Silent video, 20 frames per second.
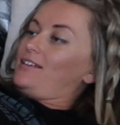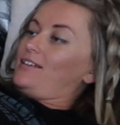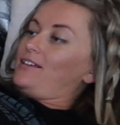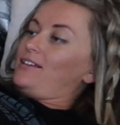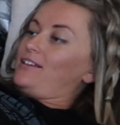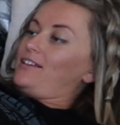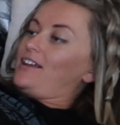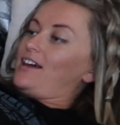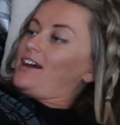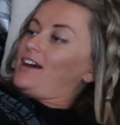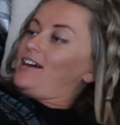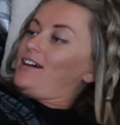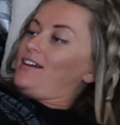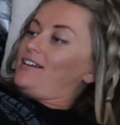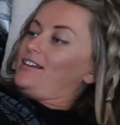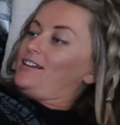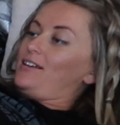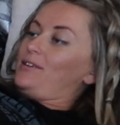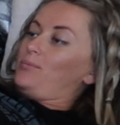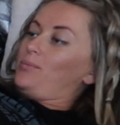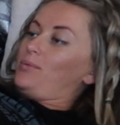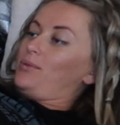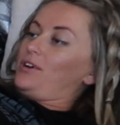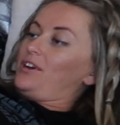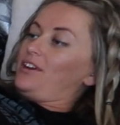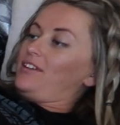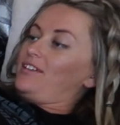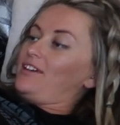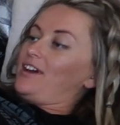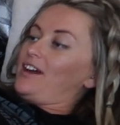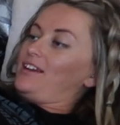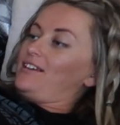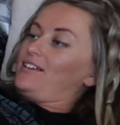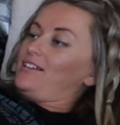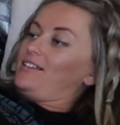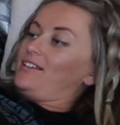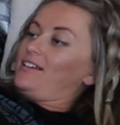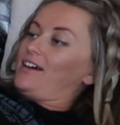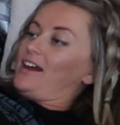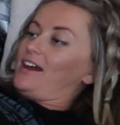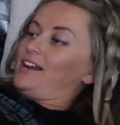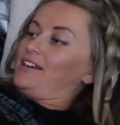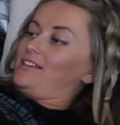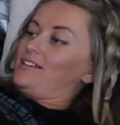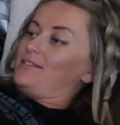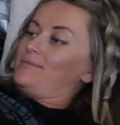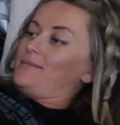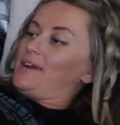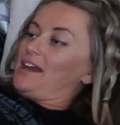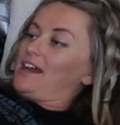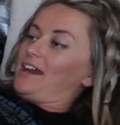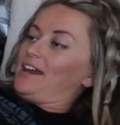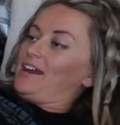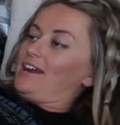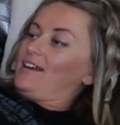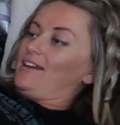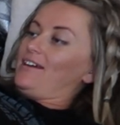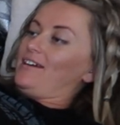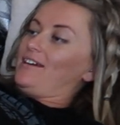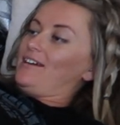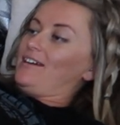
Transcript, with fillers: So that is pretty side to side to me.